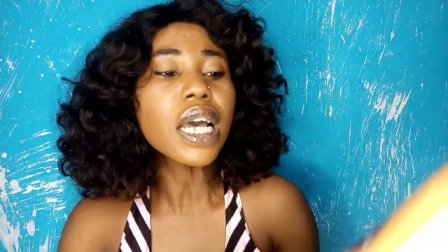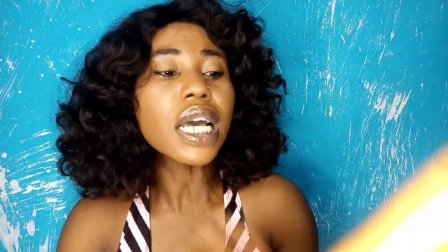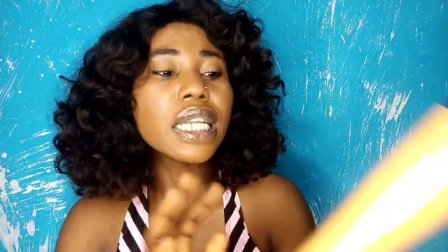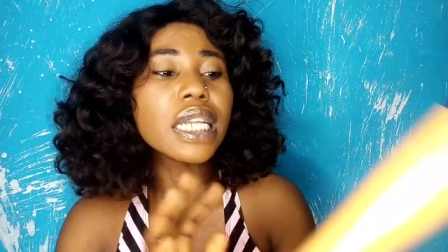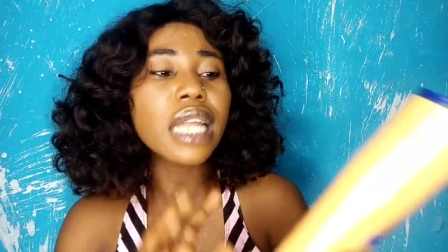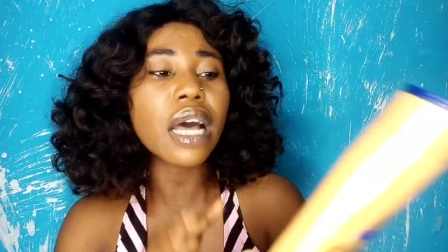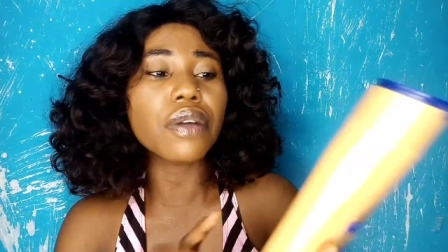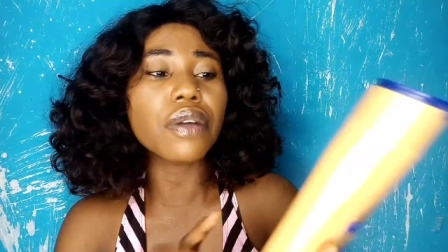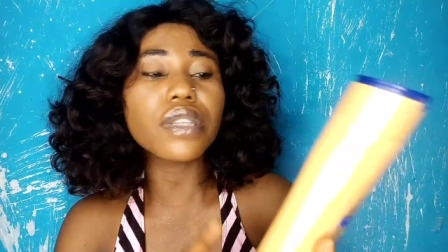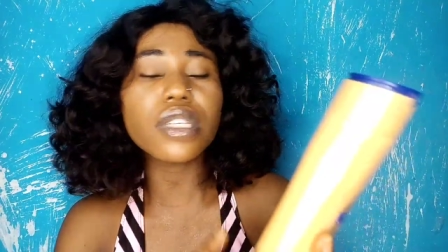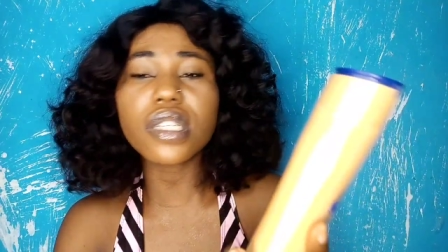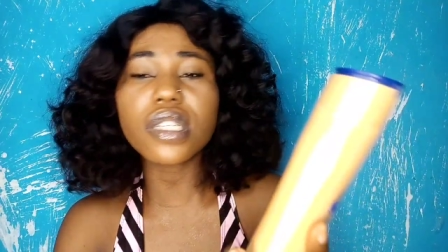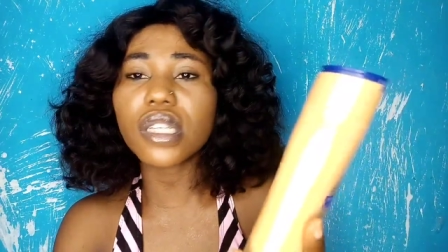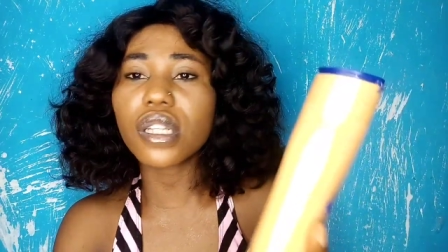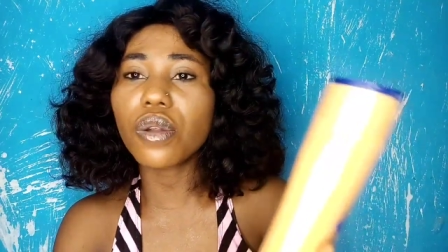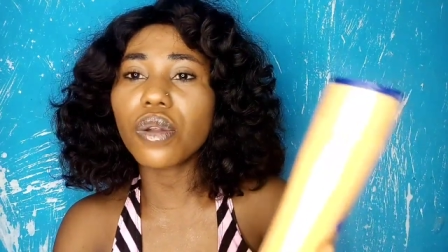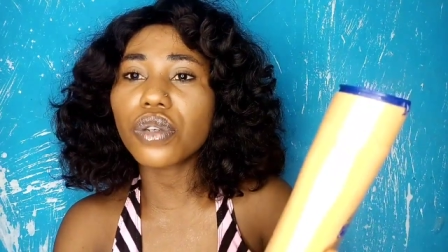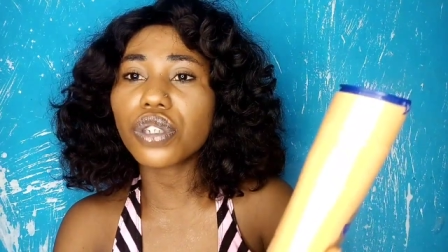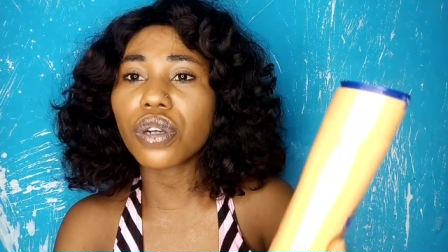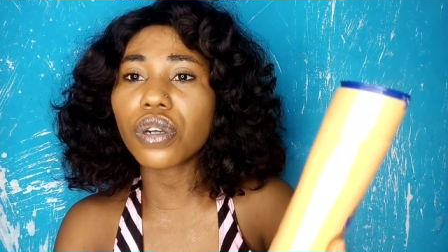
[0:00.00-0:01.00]
Now this
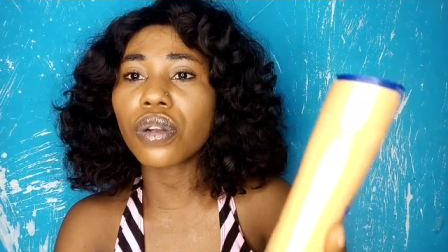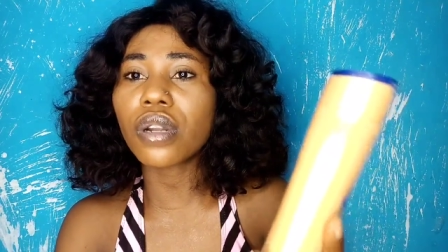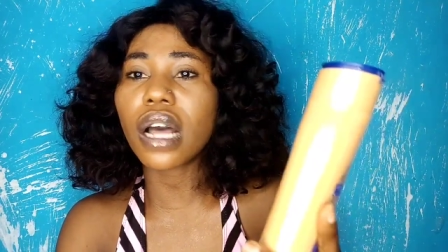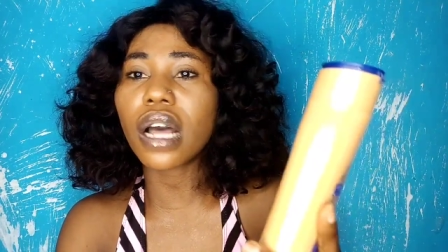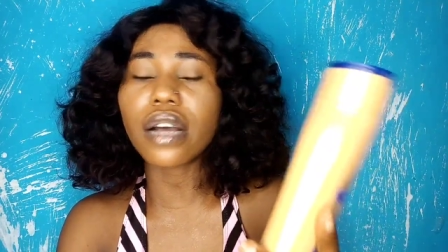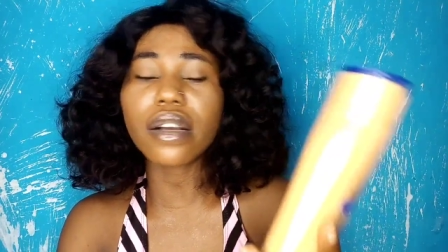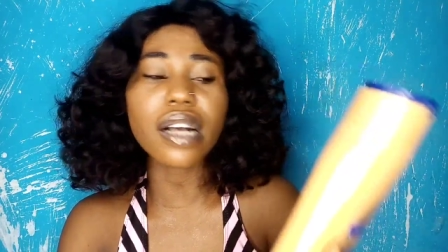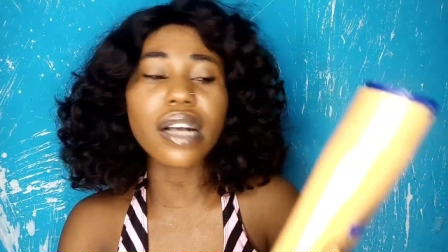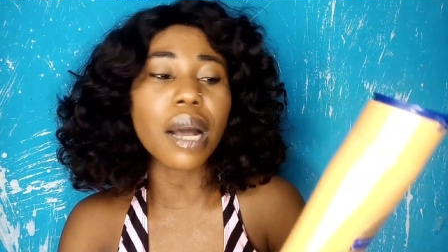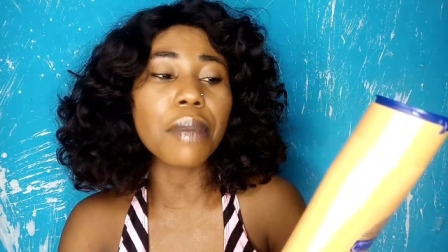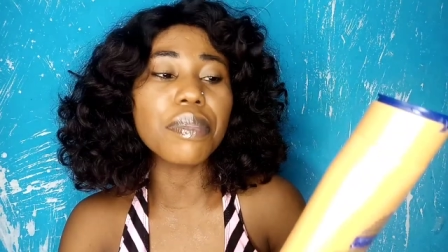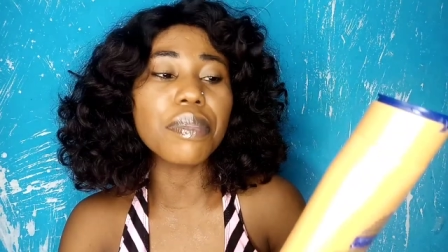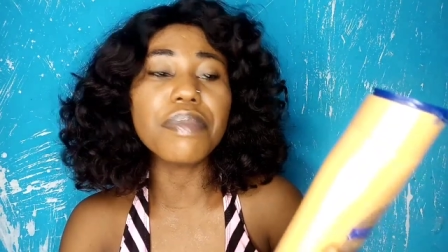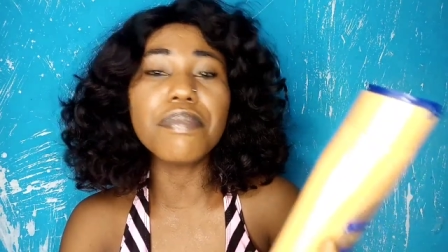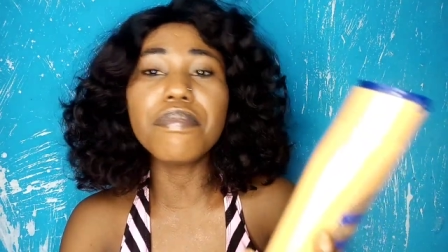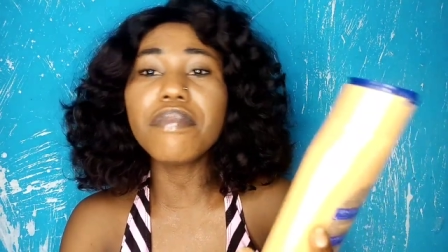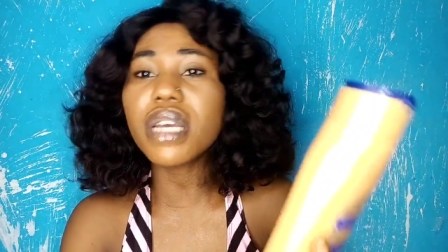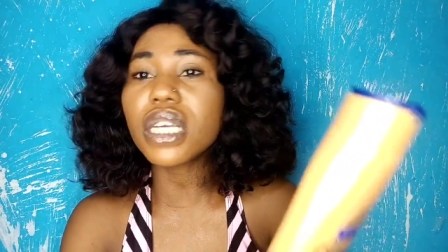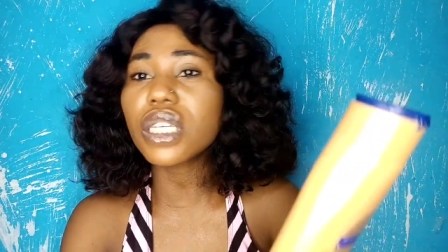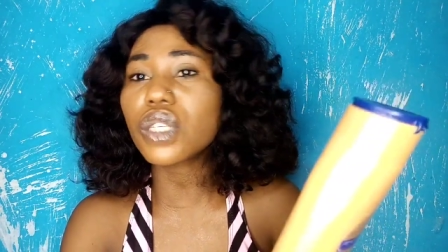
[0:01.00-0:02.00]
lotion can be
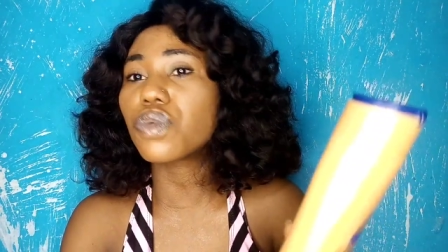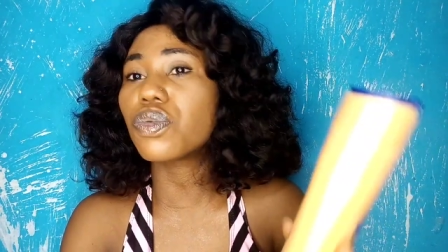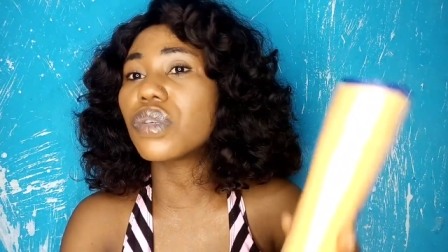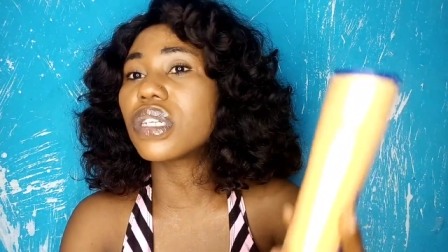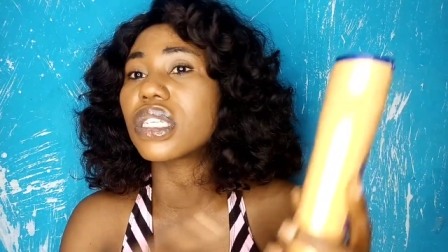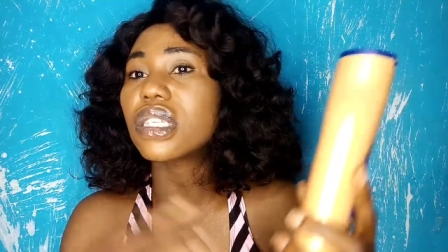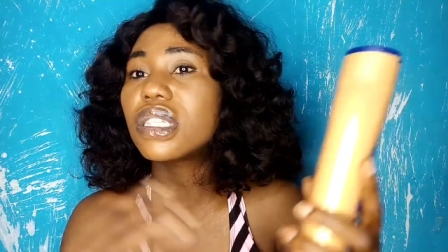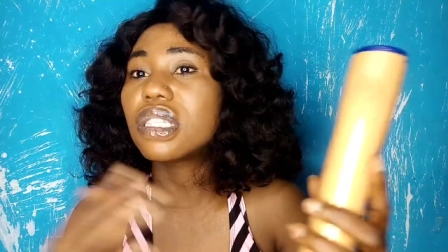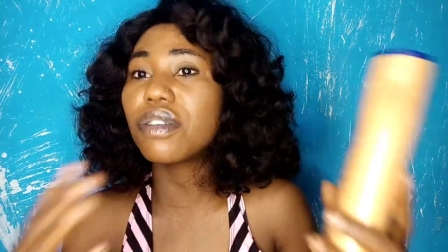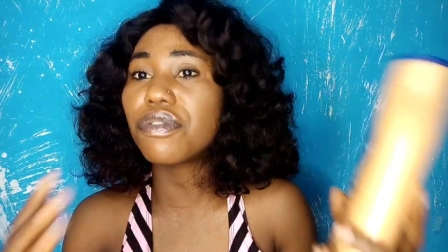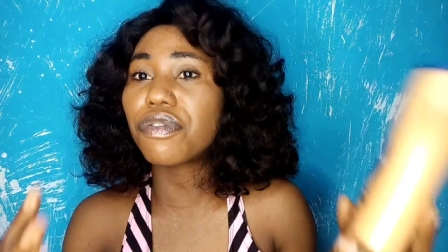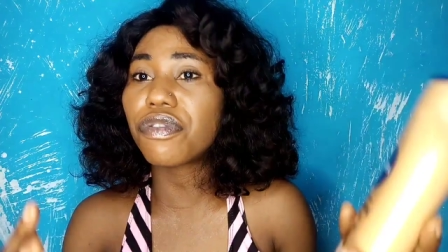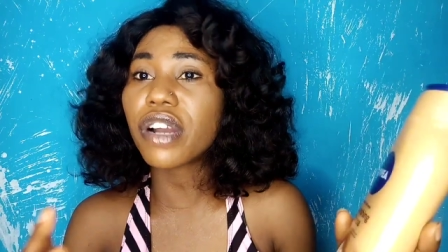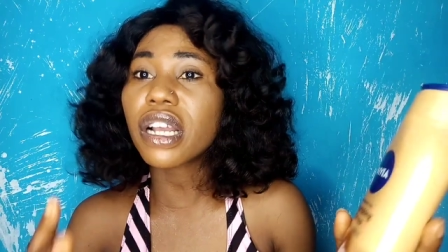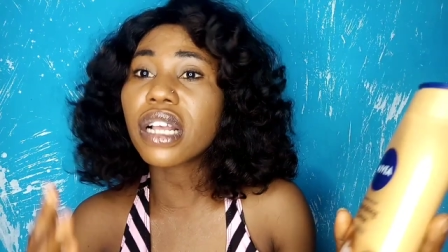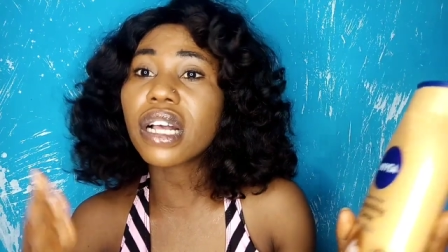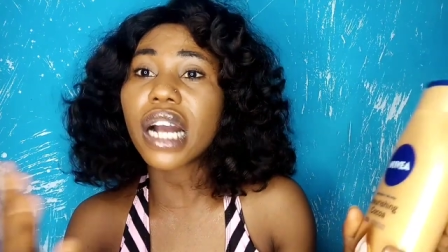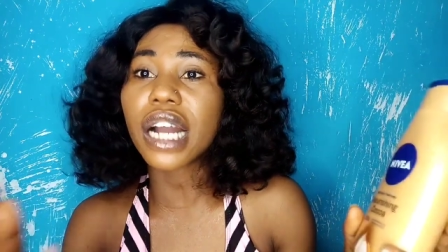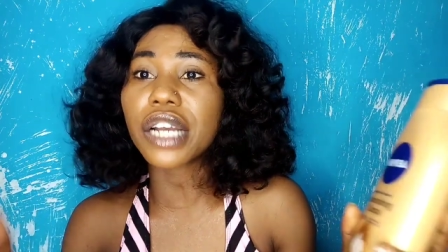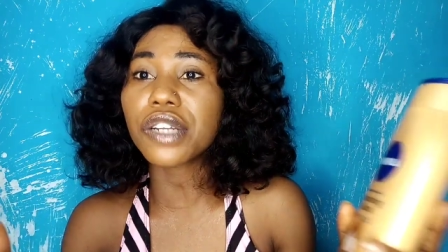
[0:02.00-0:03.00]
mixed with
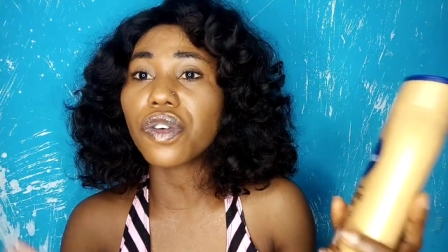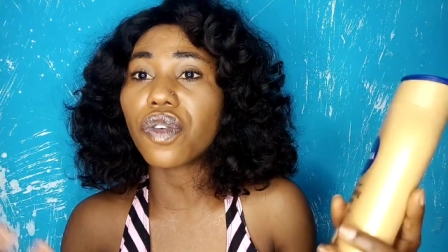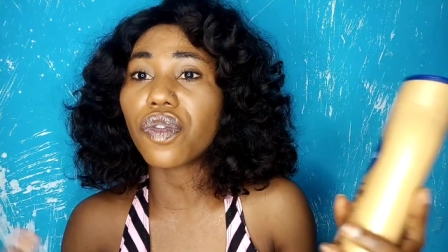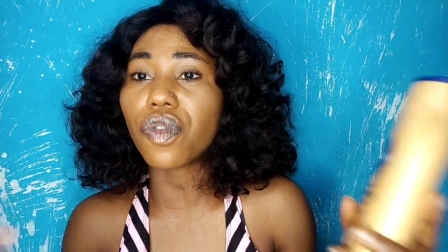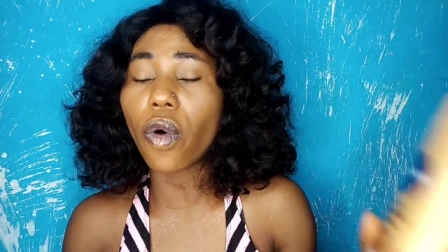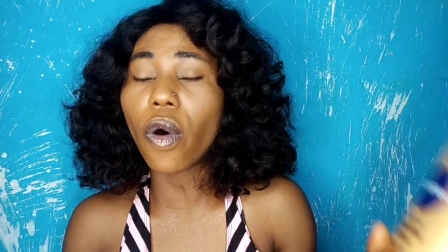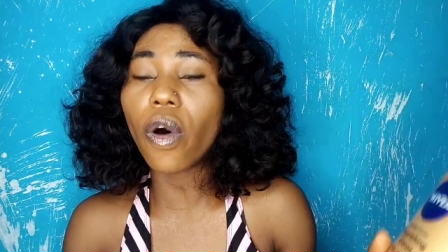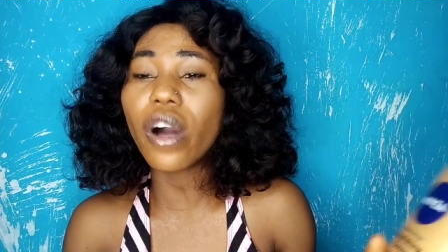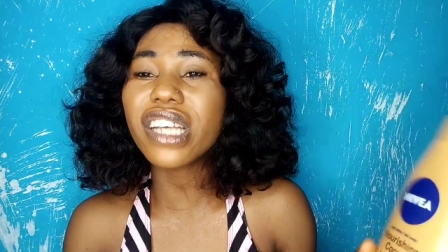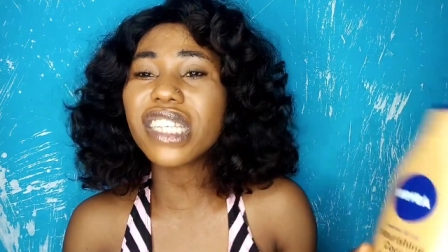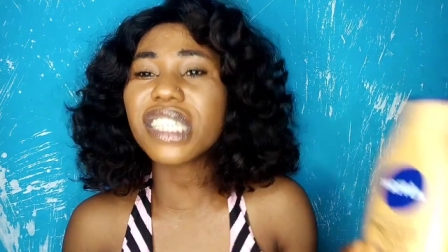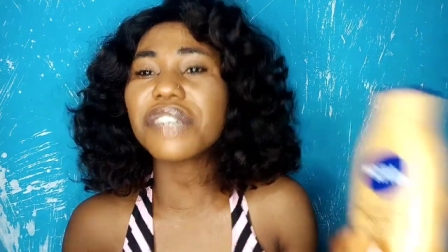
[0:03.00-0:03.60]
different kind of oils.